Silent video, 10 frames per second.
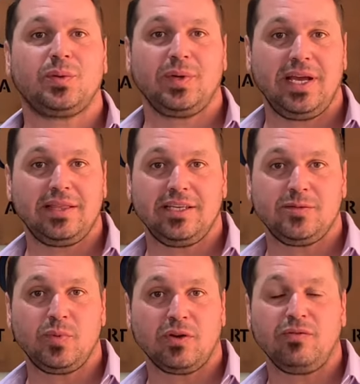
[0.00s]
create these
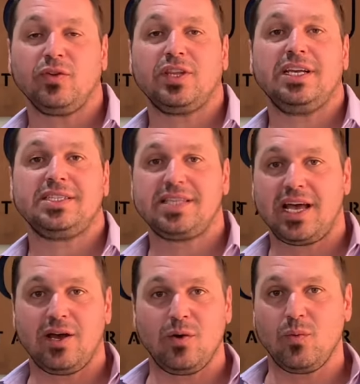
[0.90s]
beautiful things
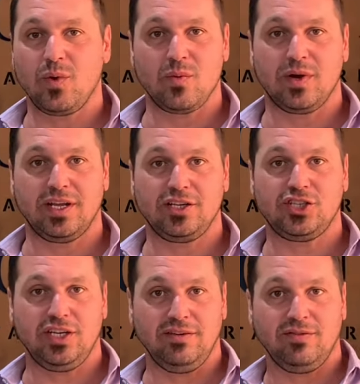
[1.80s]
that we want to achieve.